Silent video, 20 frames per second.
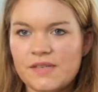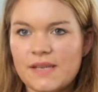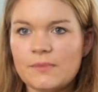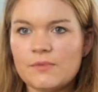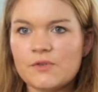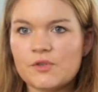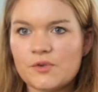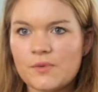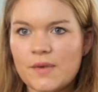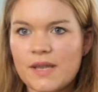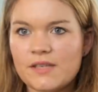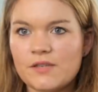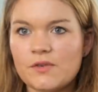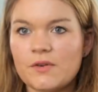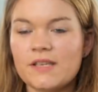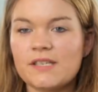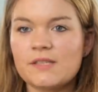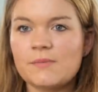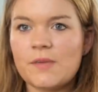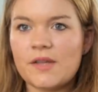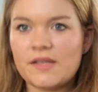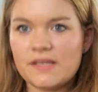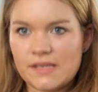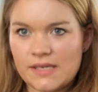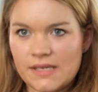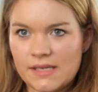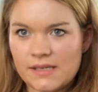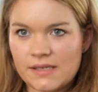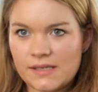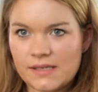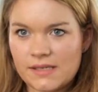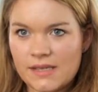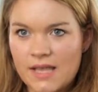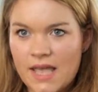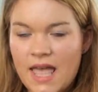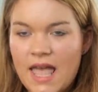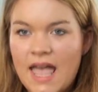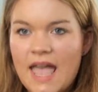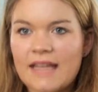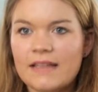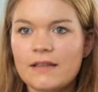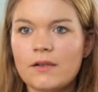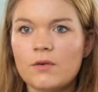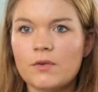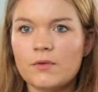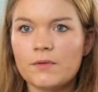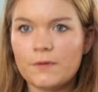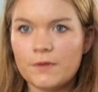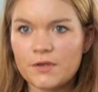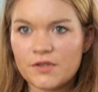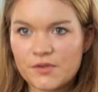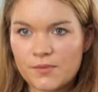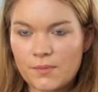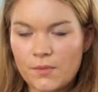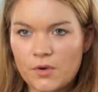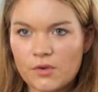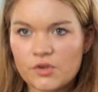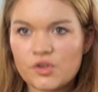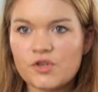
demonstrate your expertise and convert more